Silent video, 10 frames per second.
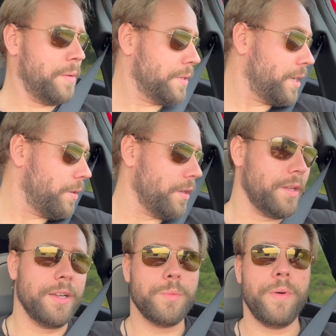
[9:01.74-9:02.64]
of
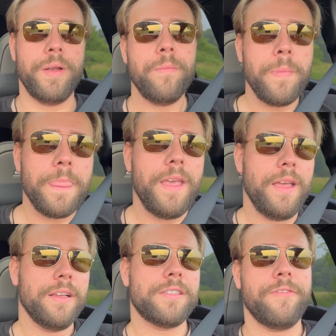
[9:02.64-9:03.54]
material it is. But
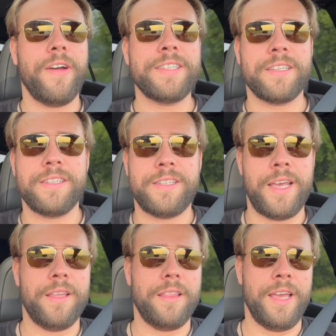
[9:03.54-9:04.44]
suffice it to
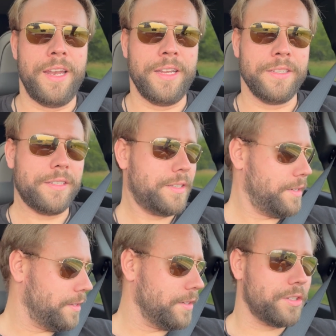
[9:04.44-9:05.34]
say that it is
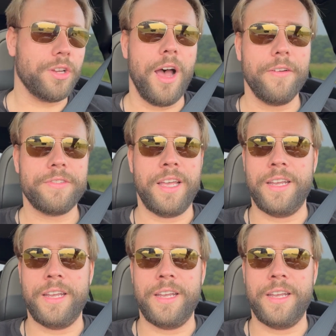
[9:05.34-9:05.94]
soft,